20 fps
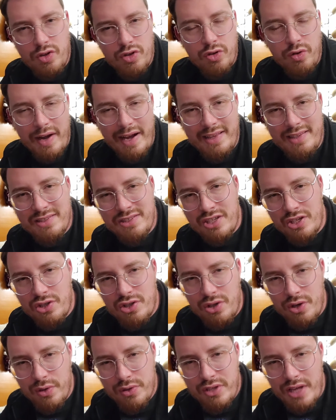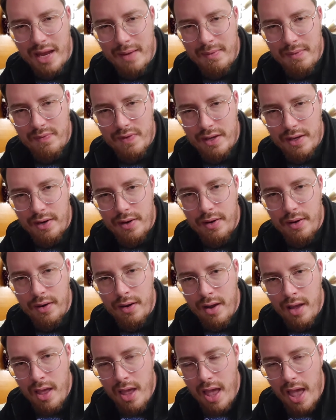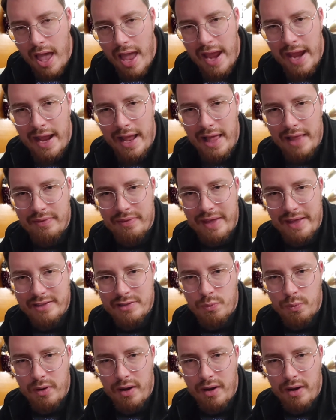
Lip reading: transitional time of year, and that's